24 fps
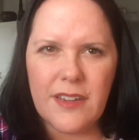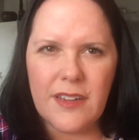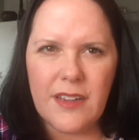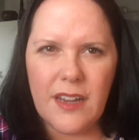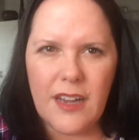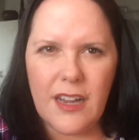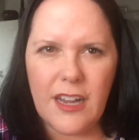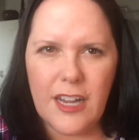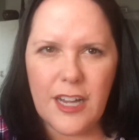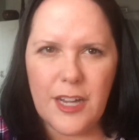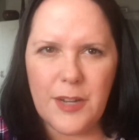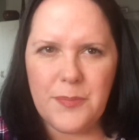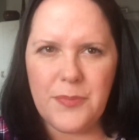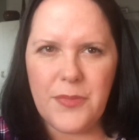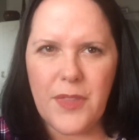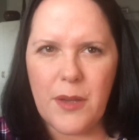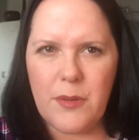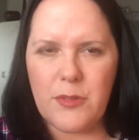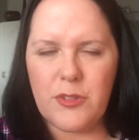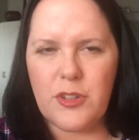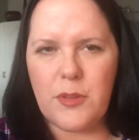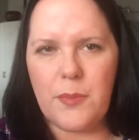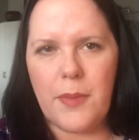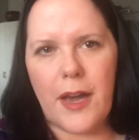That
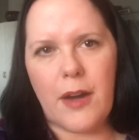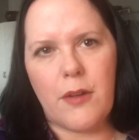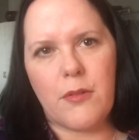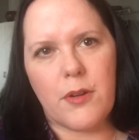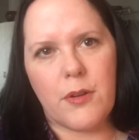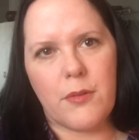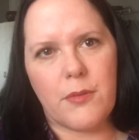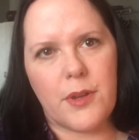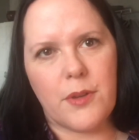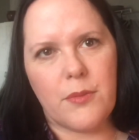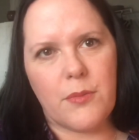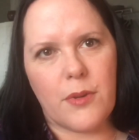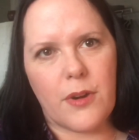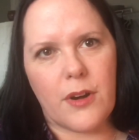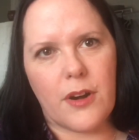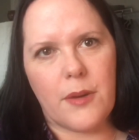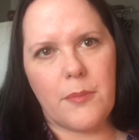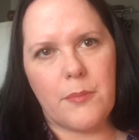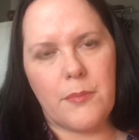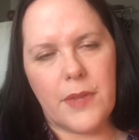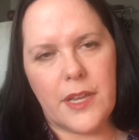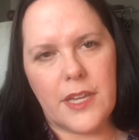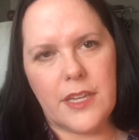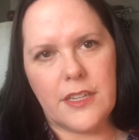was about where we were
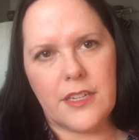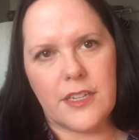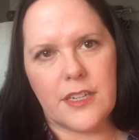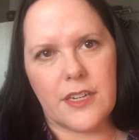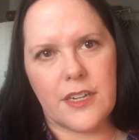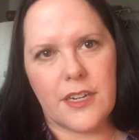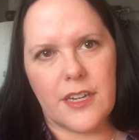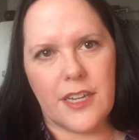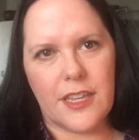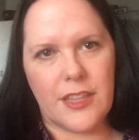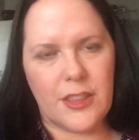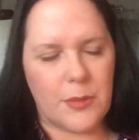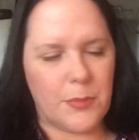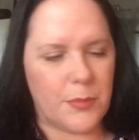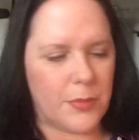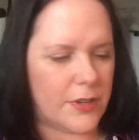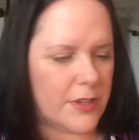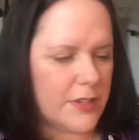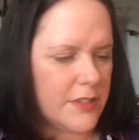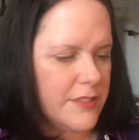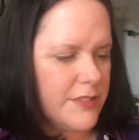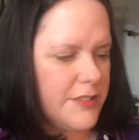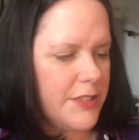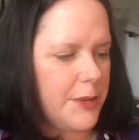mid-year in the
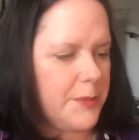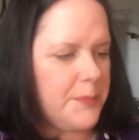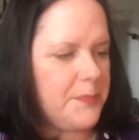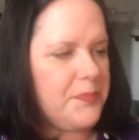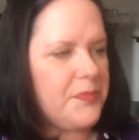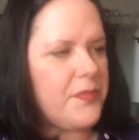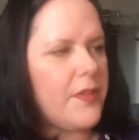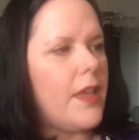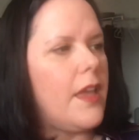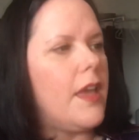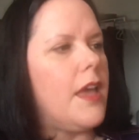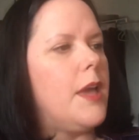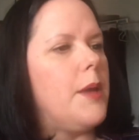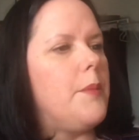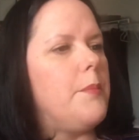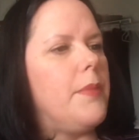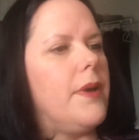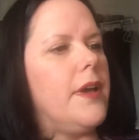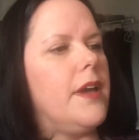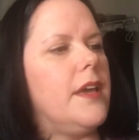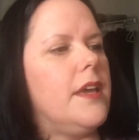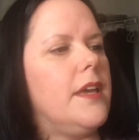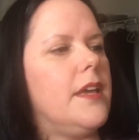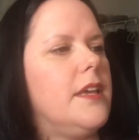book. So,
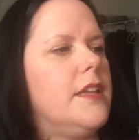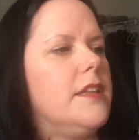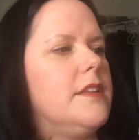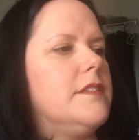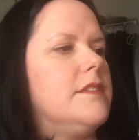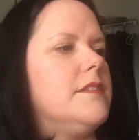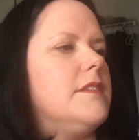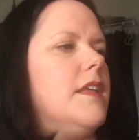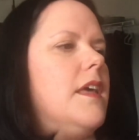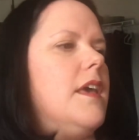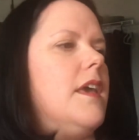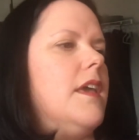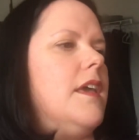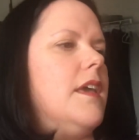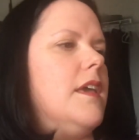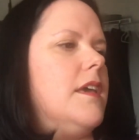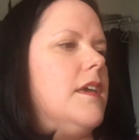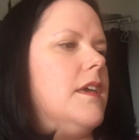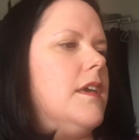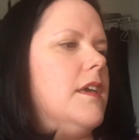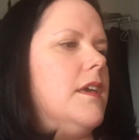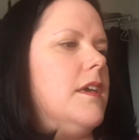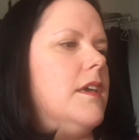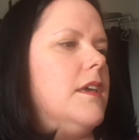but it's
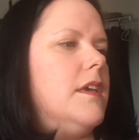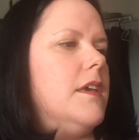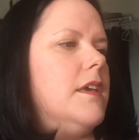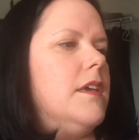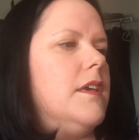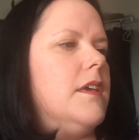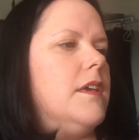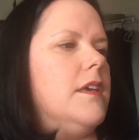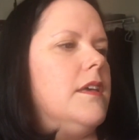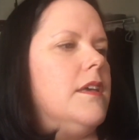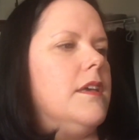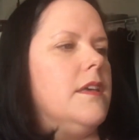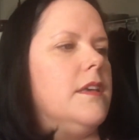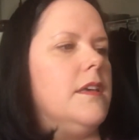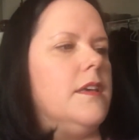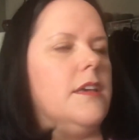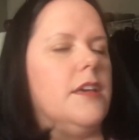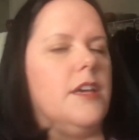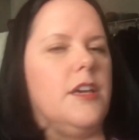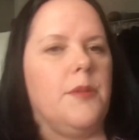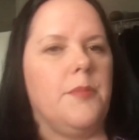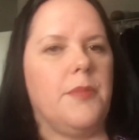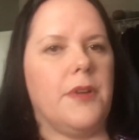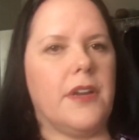like
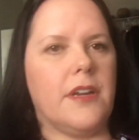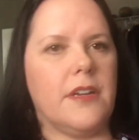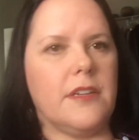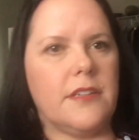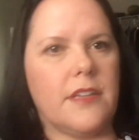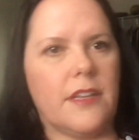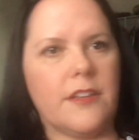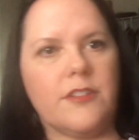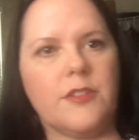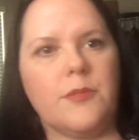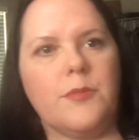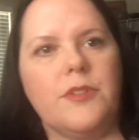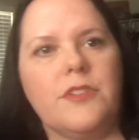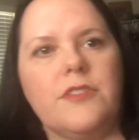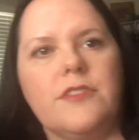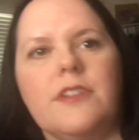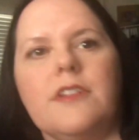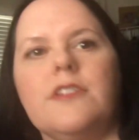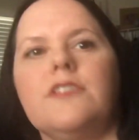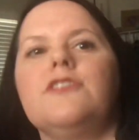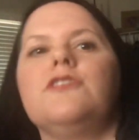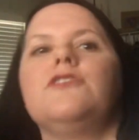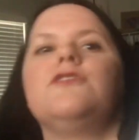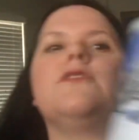comparing decimals. I'll
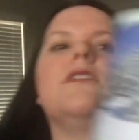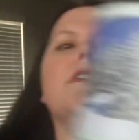just try